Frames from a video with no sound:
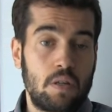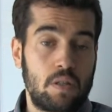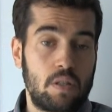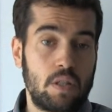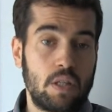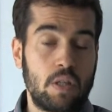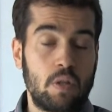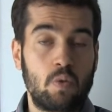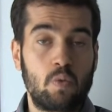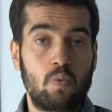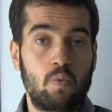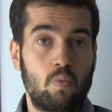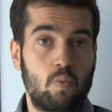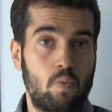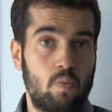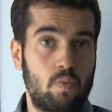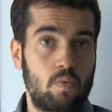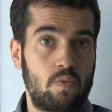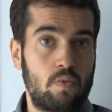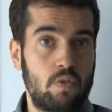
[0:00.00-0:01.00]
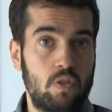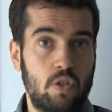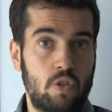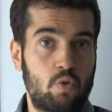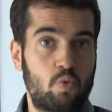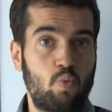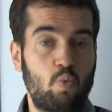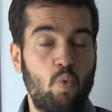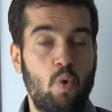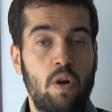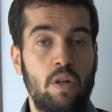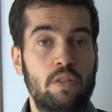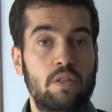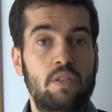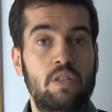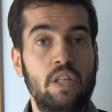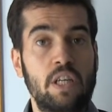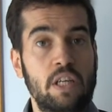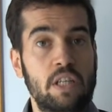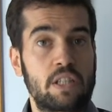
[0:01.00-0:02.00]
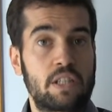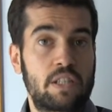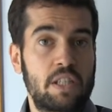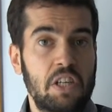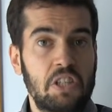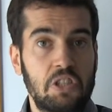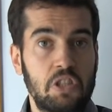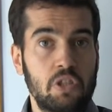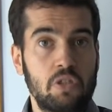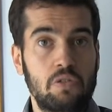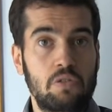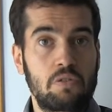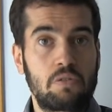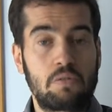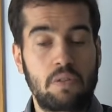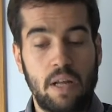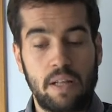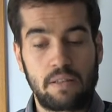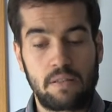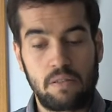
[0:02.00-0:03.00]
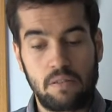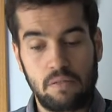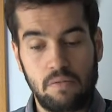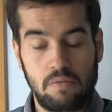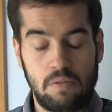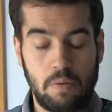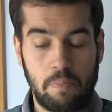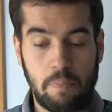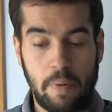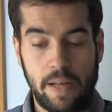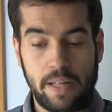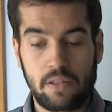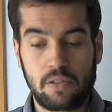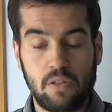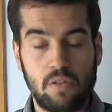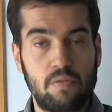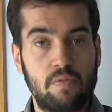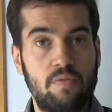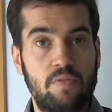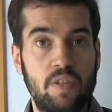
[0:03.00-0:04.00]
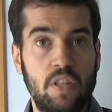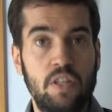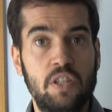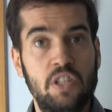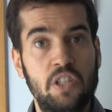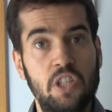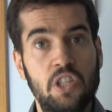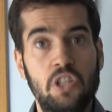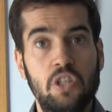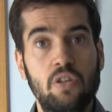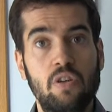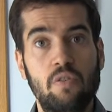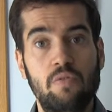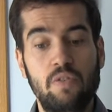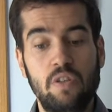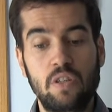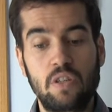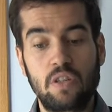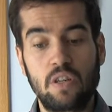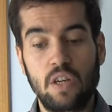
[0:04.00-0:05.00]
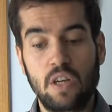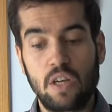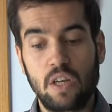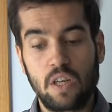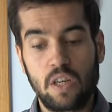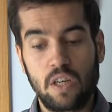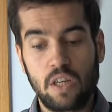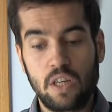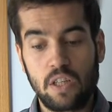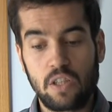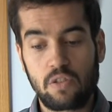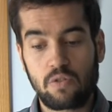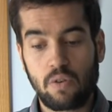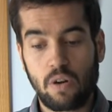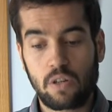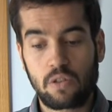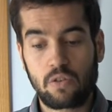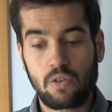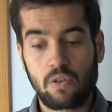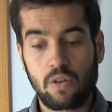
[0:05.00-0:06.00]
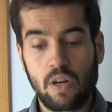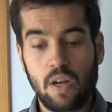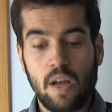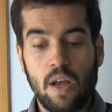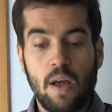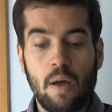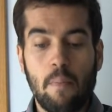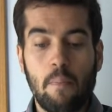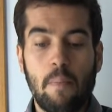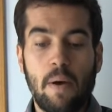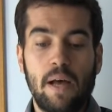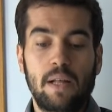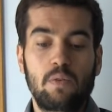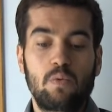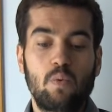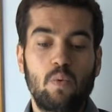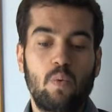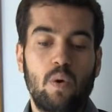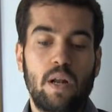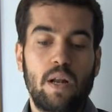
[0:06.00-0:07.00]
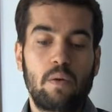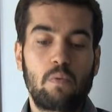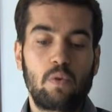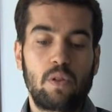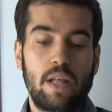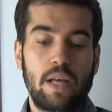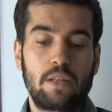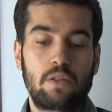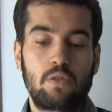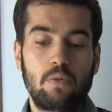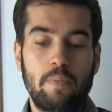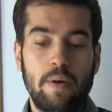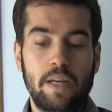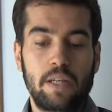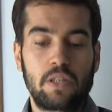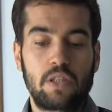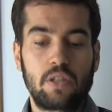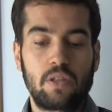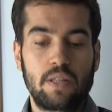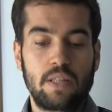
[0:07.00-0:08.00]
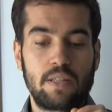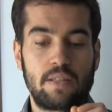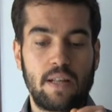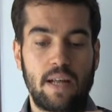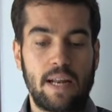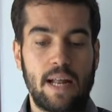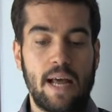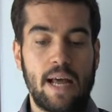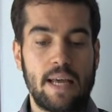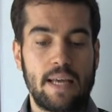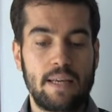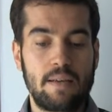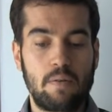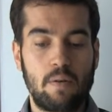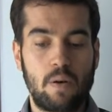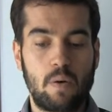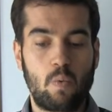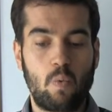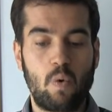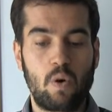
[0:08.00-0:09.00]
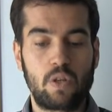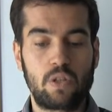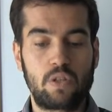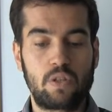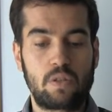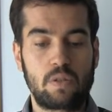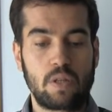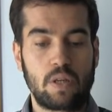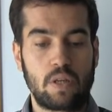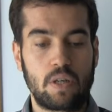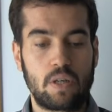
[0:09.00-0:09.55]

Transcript: in just one single session. That depends on the decision of the instructor. But what I would like to mention is that I was